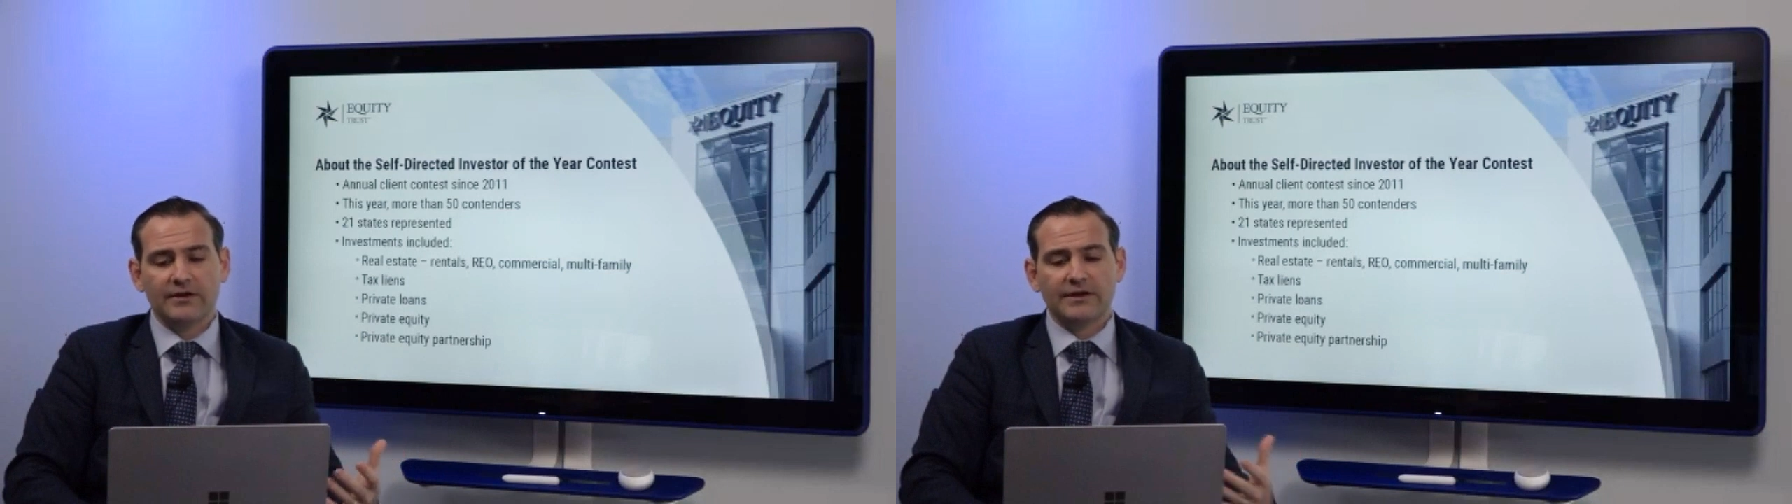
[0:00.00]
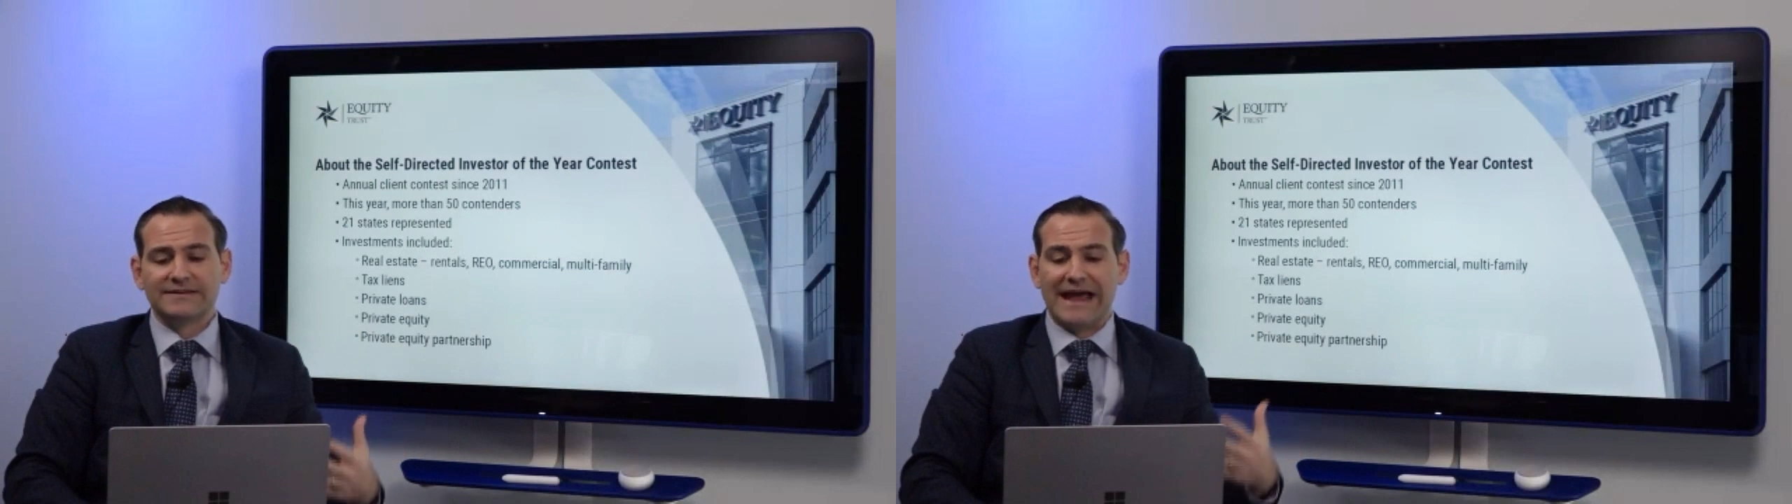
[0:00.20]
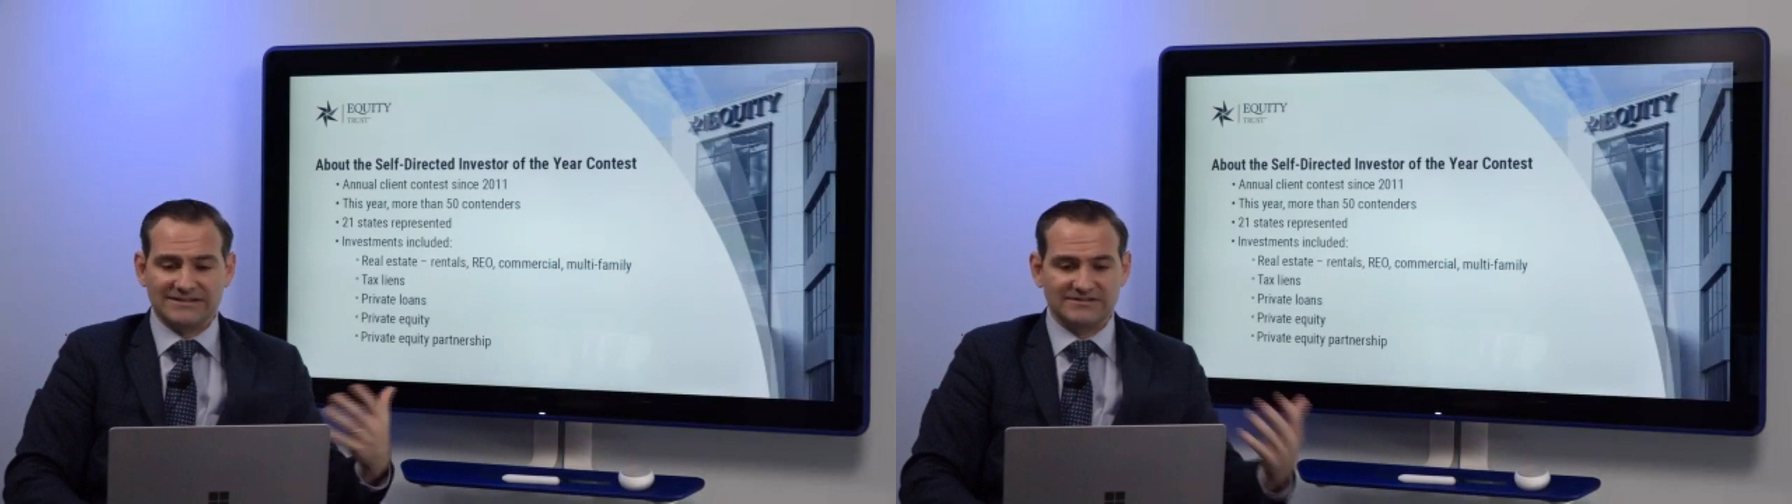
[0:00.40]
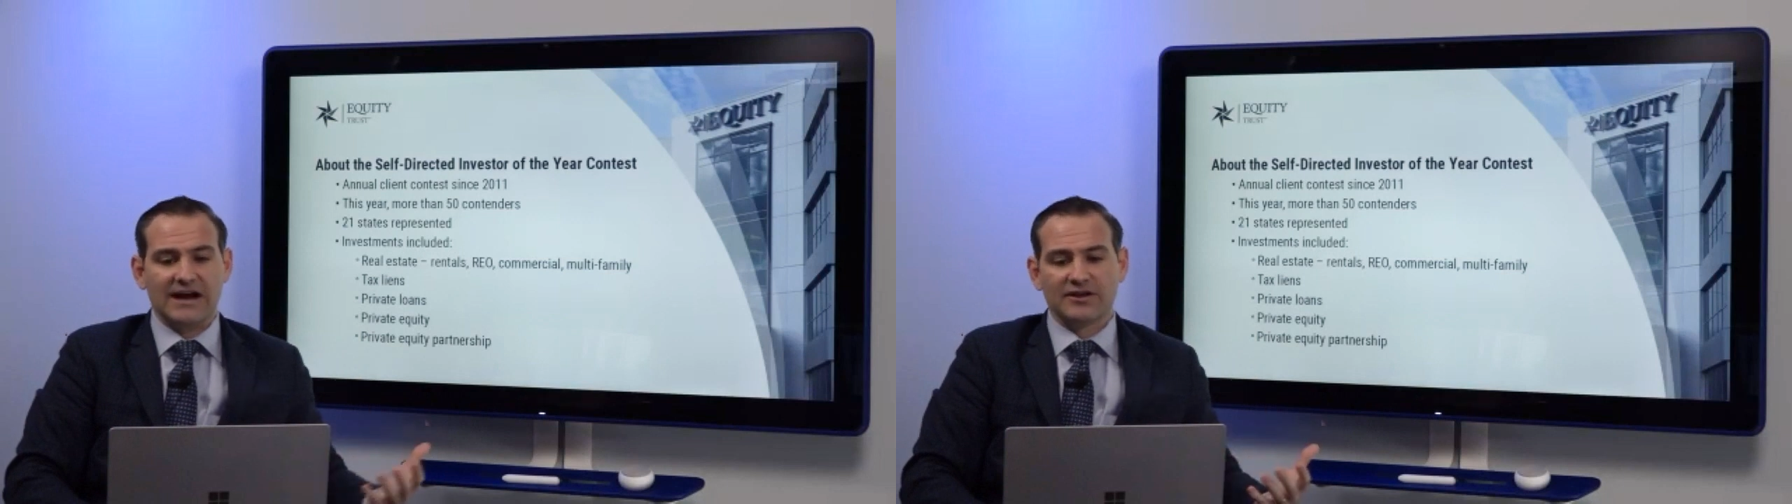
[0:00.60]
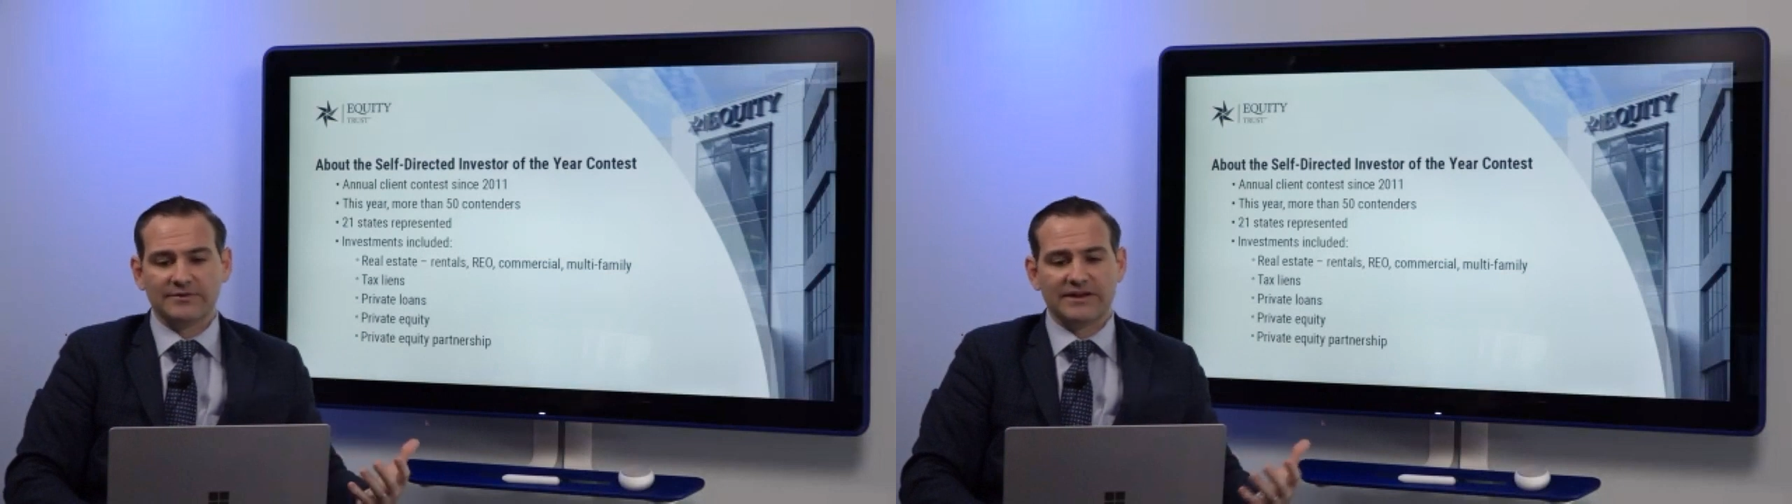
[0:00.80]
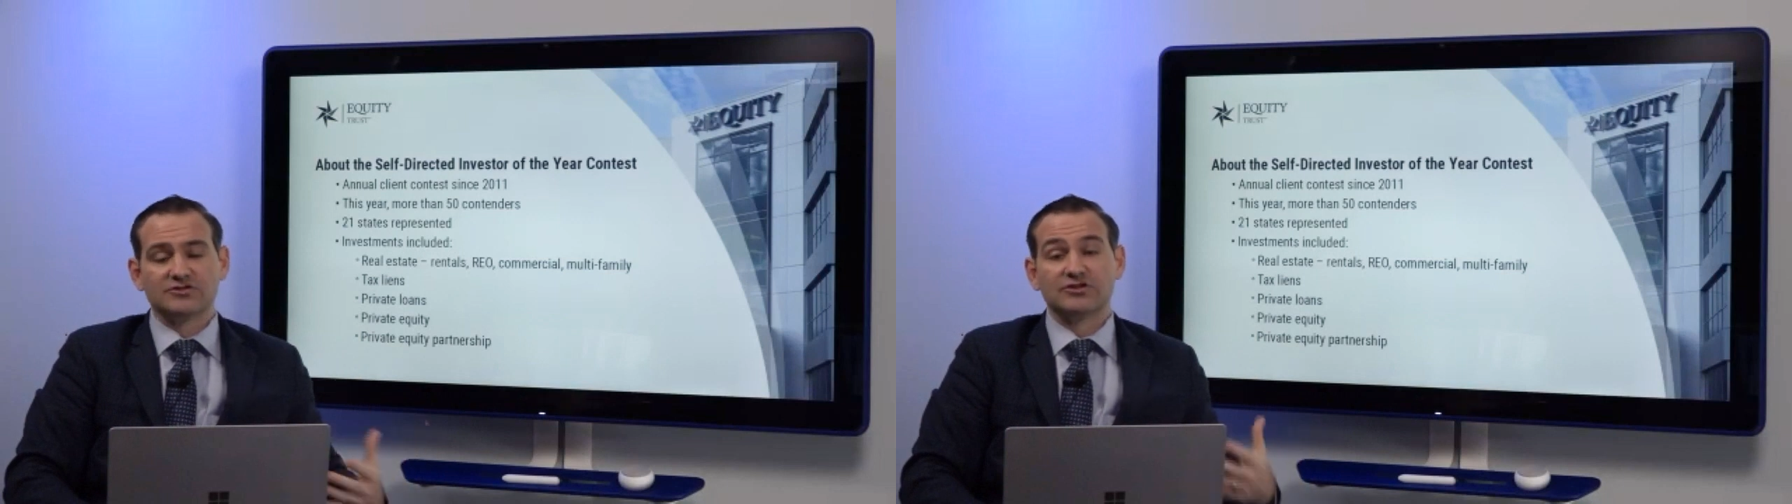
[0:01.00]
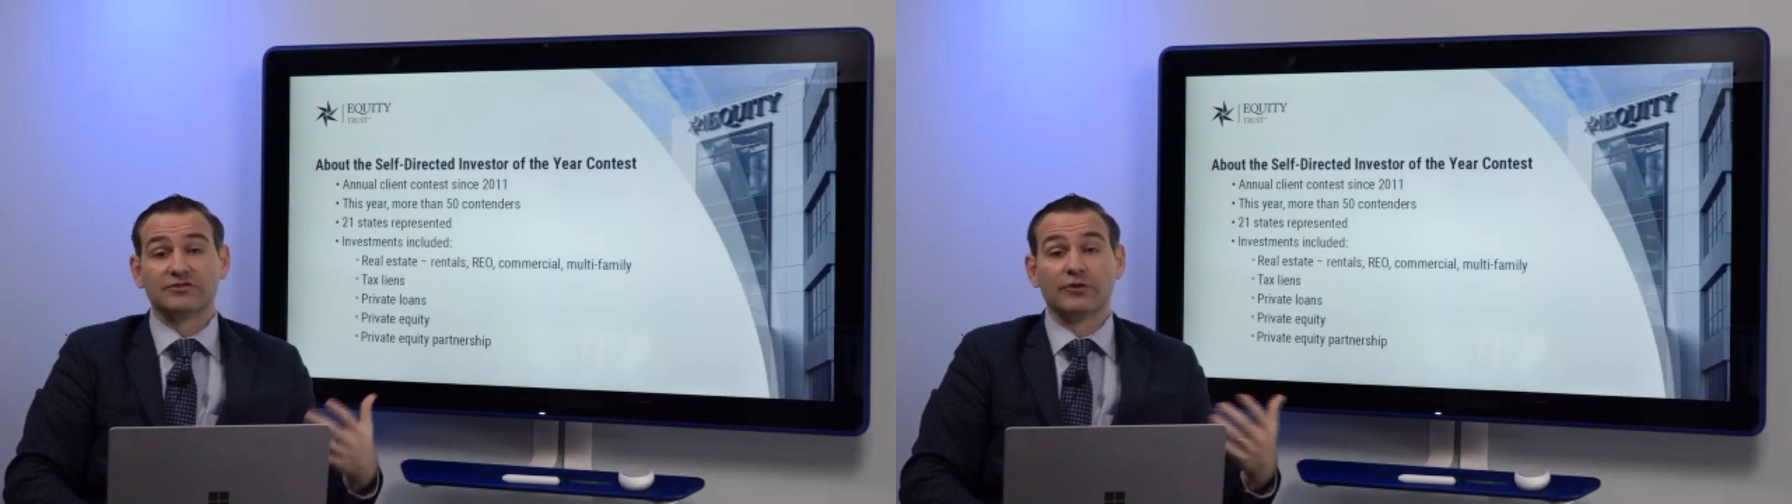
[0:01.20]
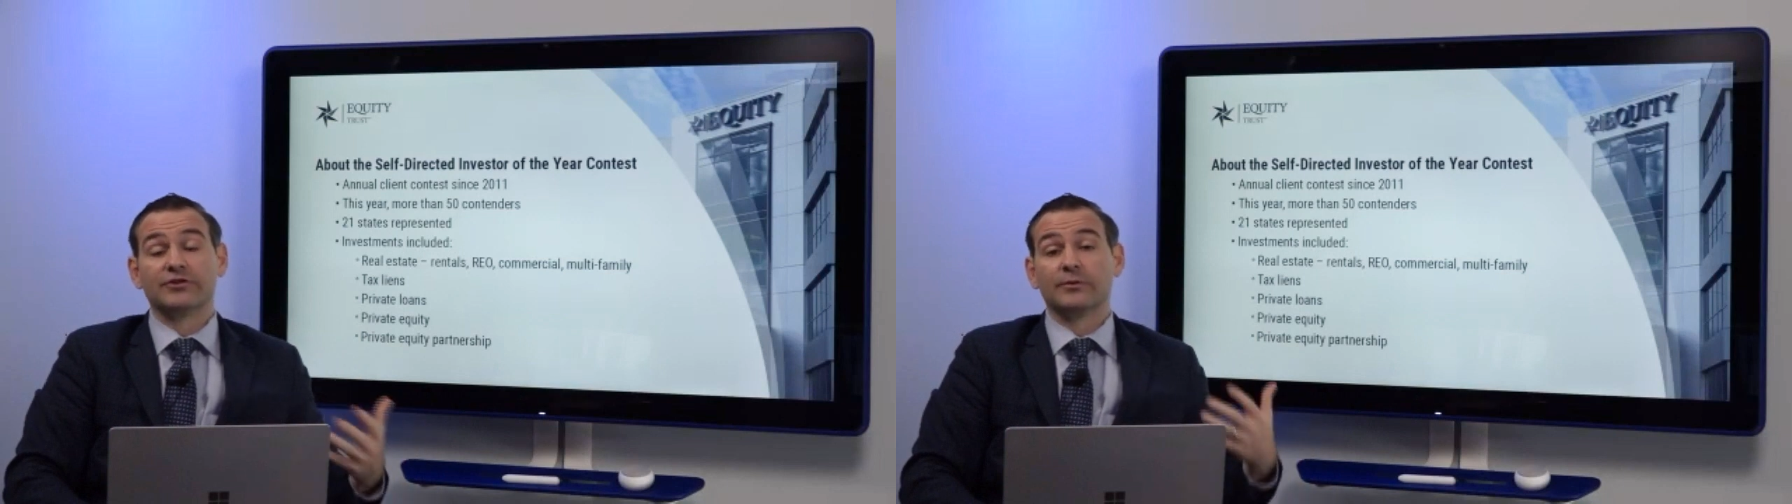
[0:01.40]
and tax documentation
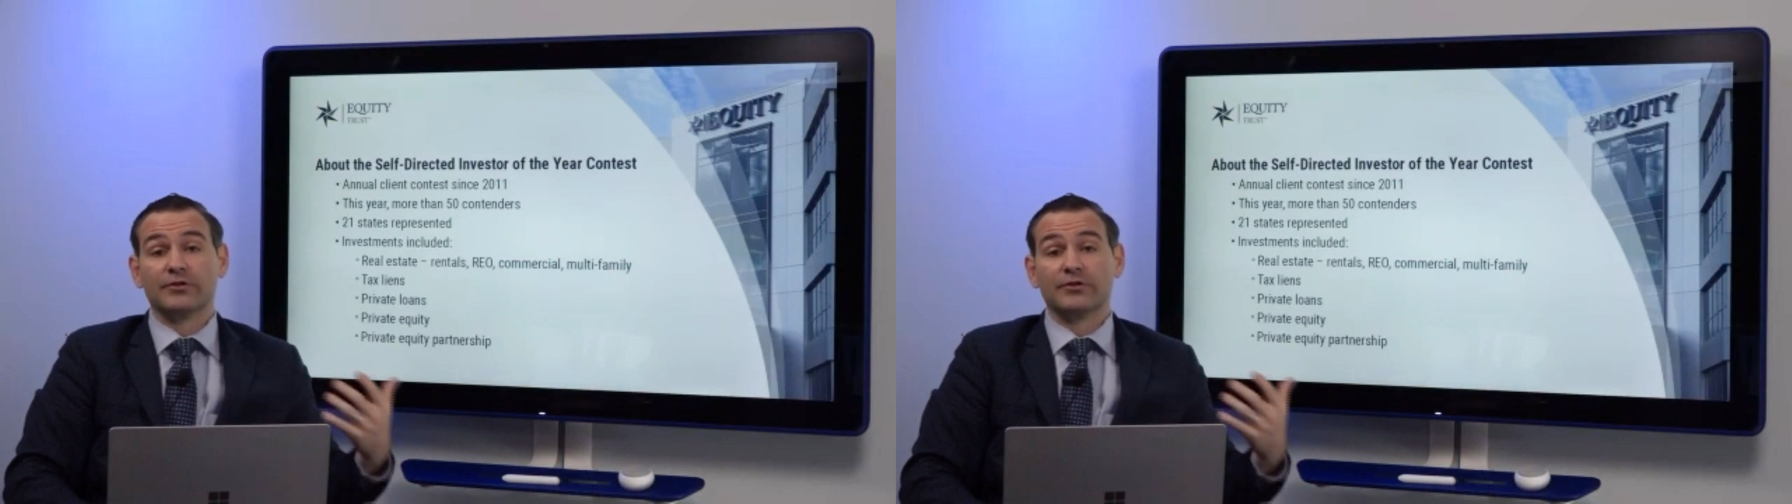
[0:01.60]
associated